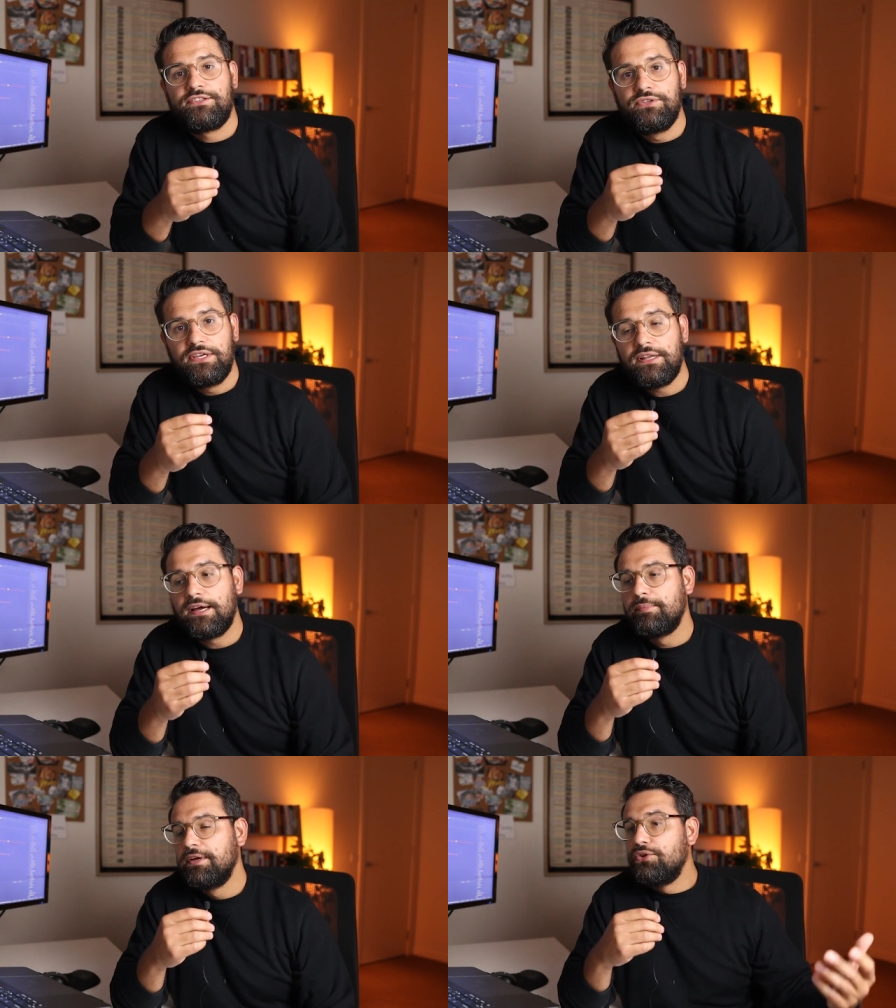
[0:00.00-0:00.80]
that to
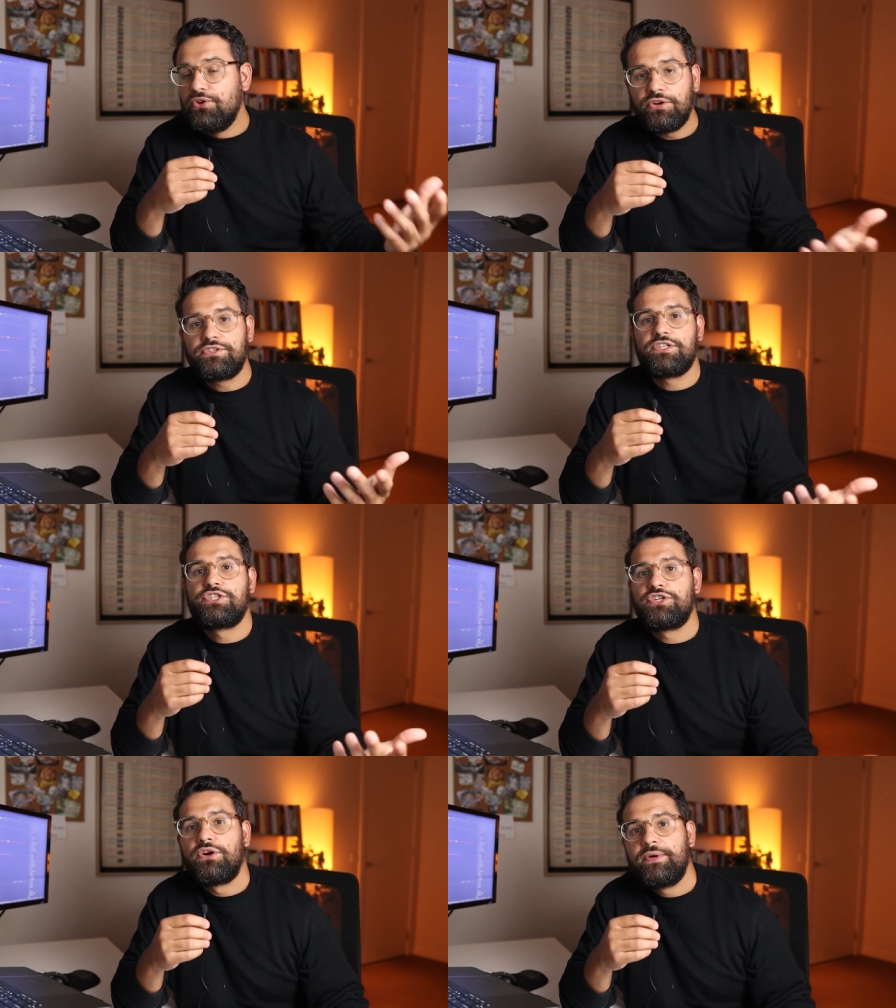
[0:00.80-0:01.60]
GitHub, you're not just
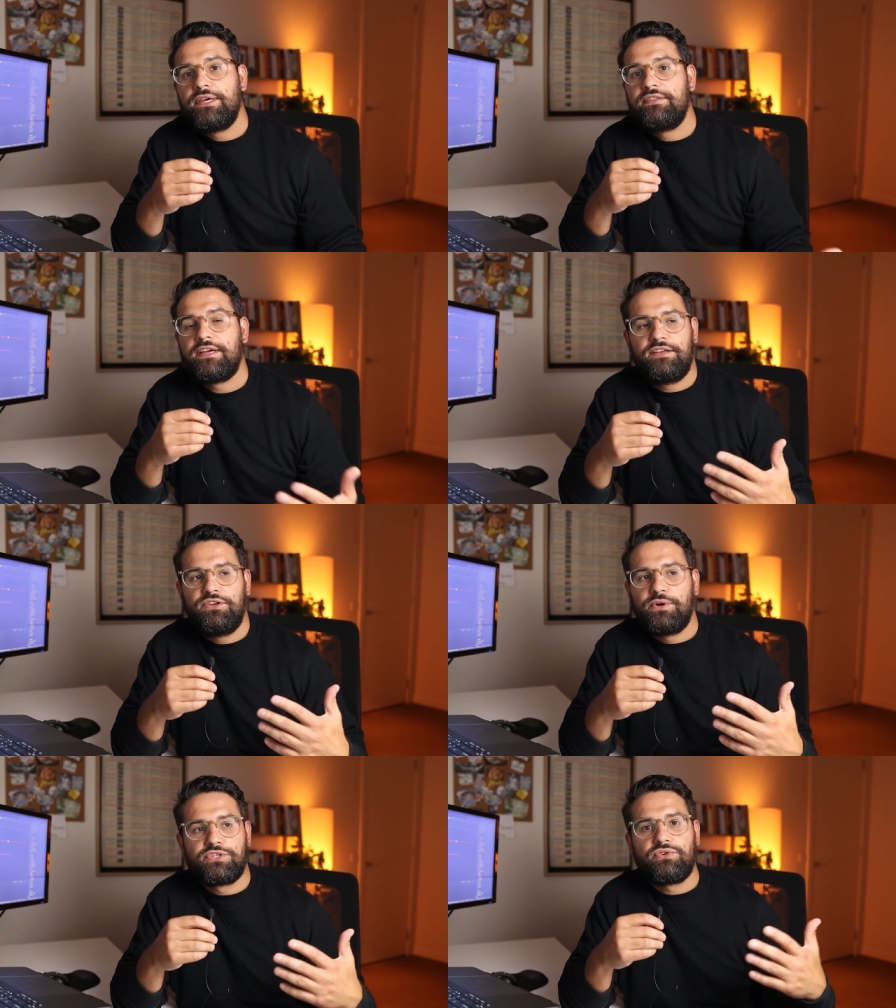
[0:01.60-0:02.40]
showing that
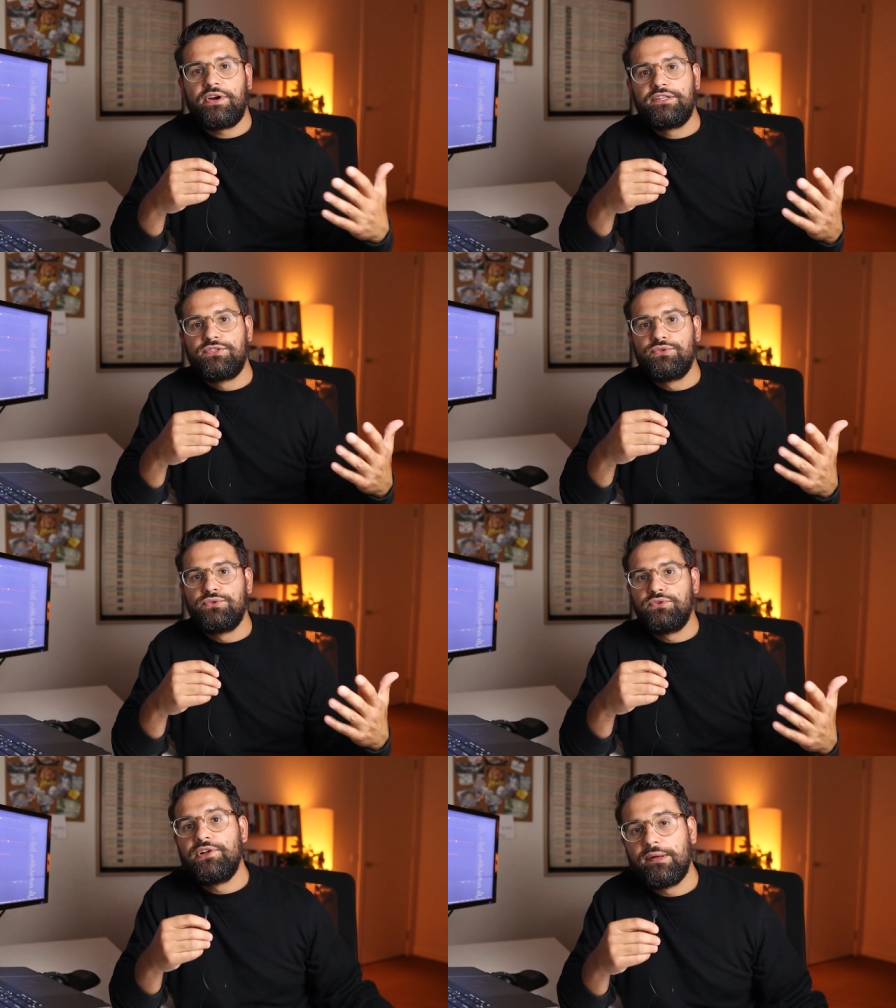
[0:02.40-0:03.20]
you are trying
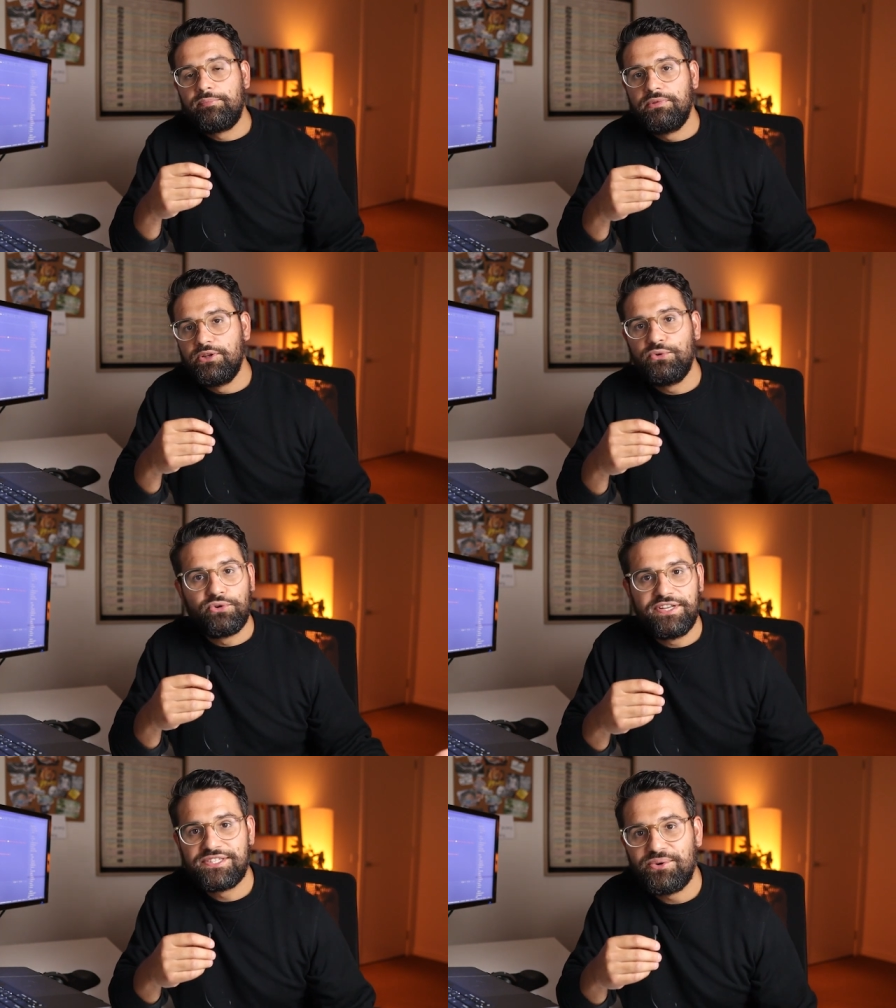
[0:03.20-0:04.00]
to fill up little
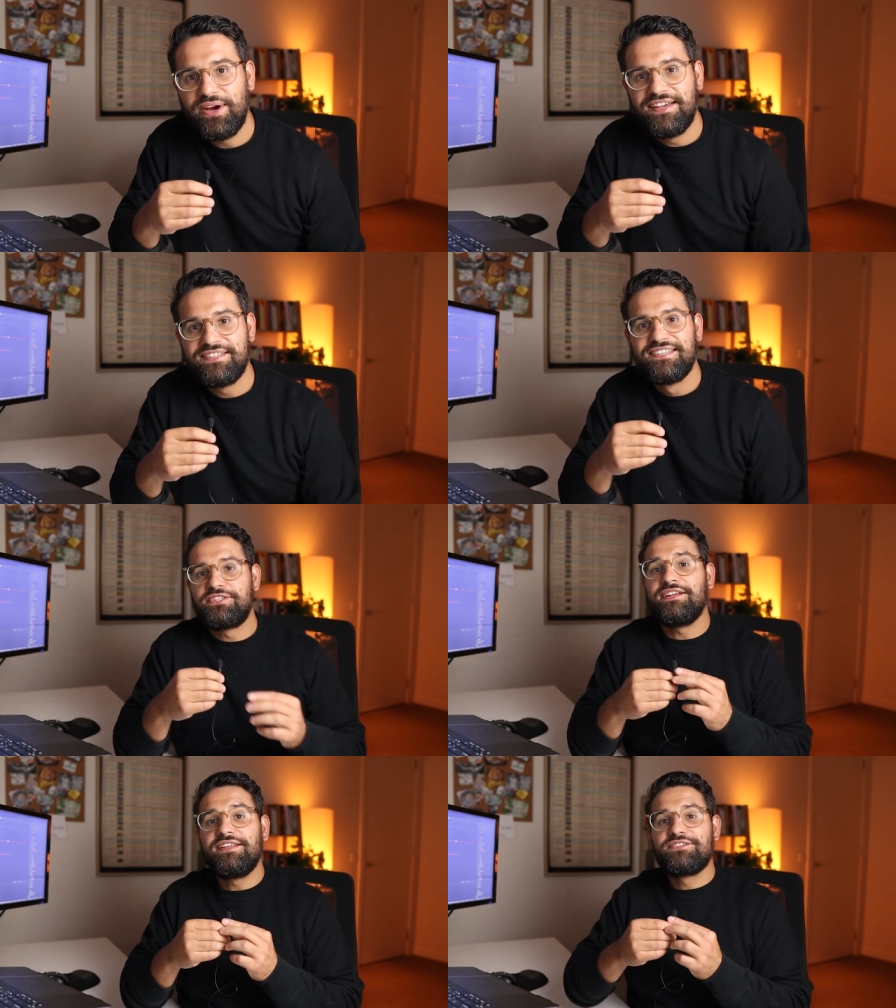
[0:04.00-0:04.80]
green squares. You're
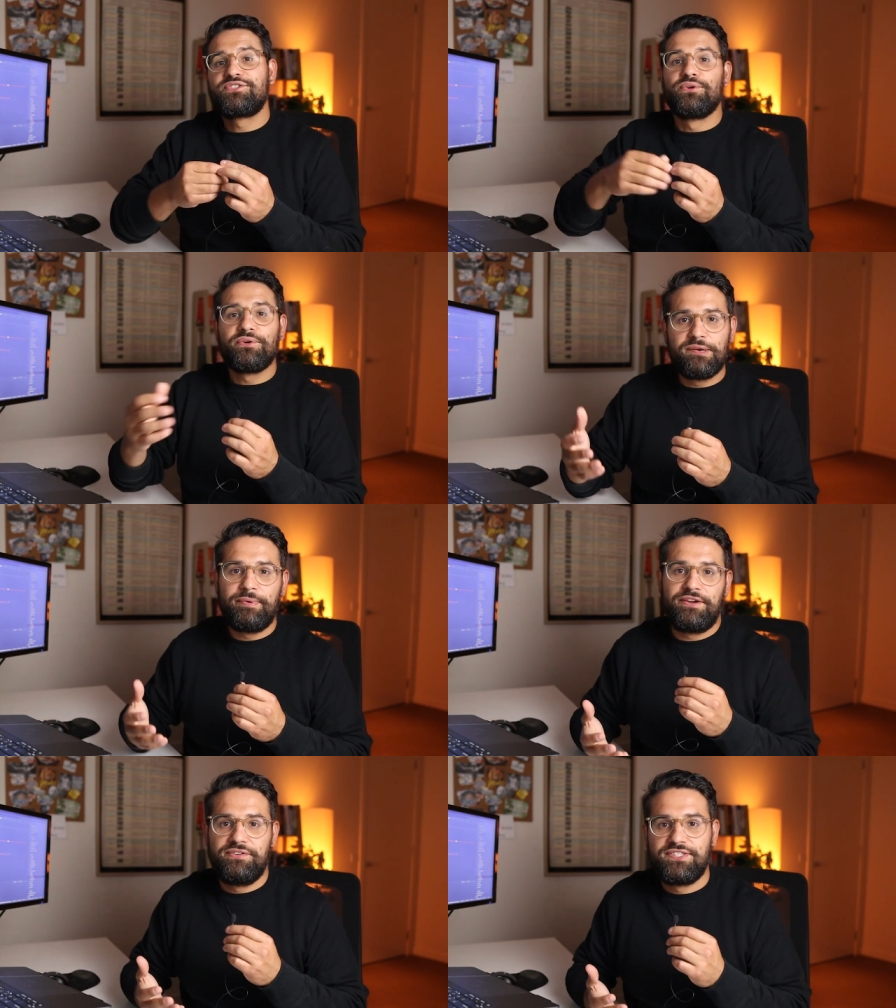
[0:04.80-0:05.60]
telling a story
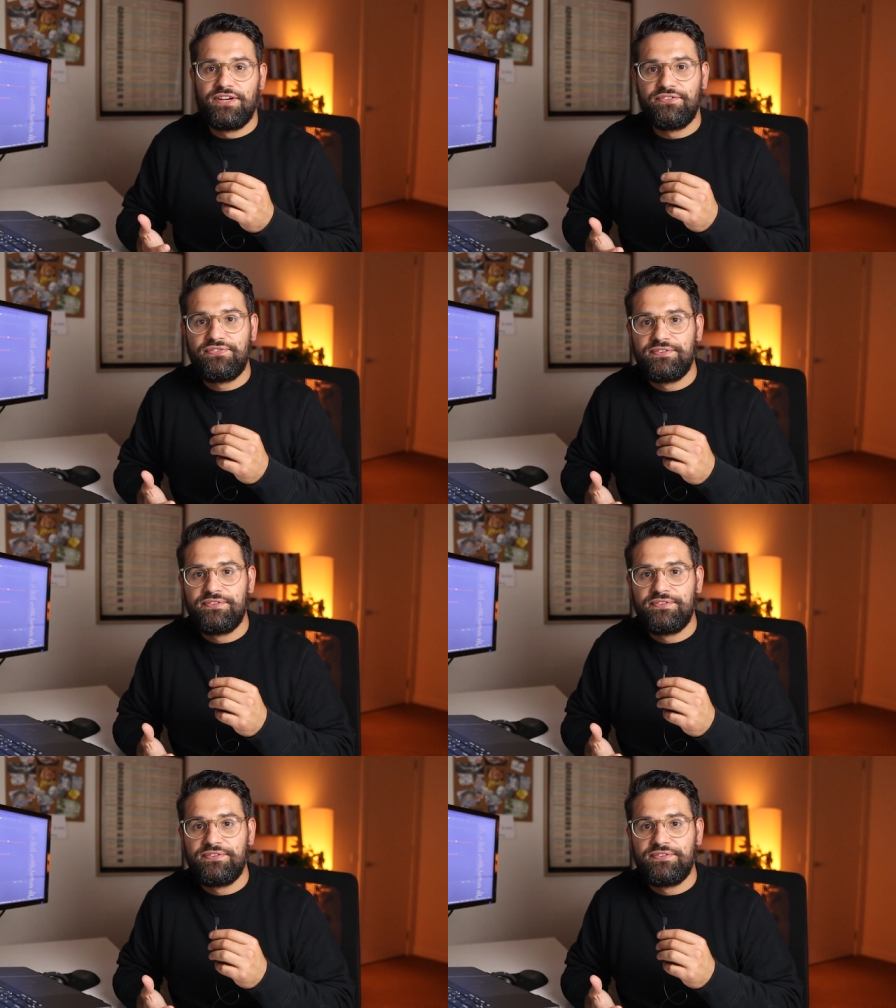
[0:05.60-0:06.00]
about yourself.